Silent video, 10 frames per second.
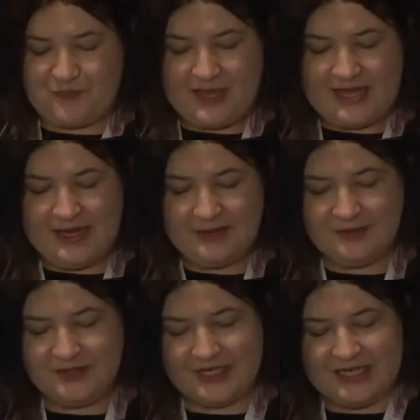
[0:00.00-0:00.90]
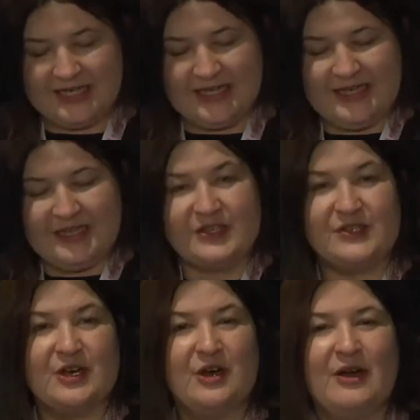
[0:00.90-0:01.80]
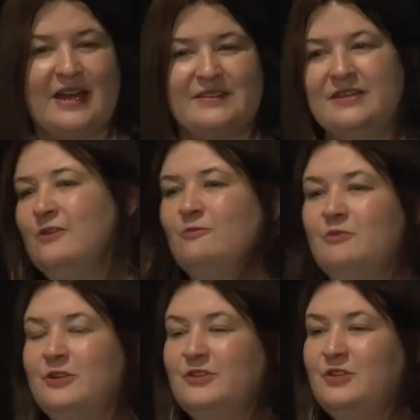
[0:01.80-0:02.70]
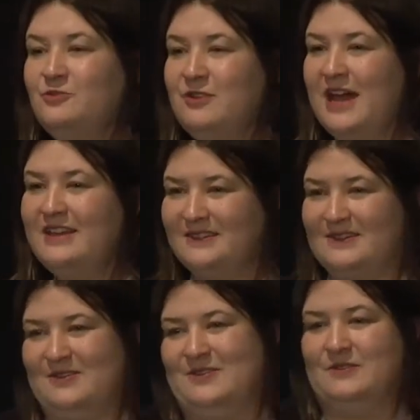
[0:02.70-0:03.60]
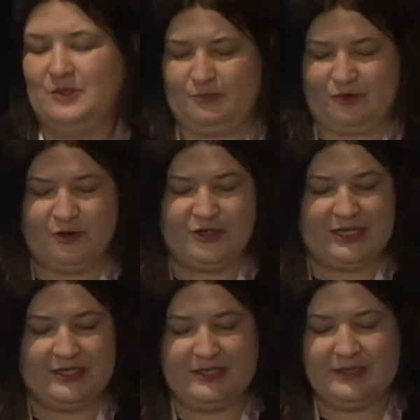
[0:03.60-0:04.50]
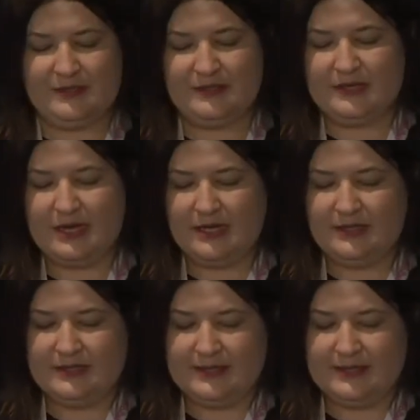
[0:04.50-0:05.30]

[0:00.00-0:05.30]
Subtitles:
And so I think what unites us in this project is that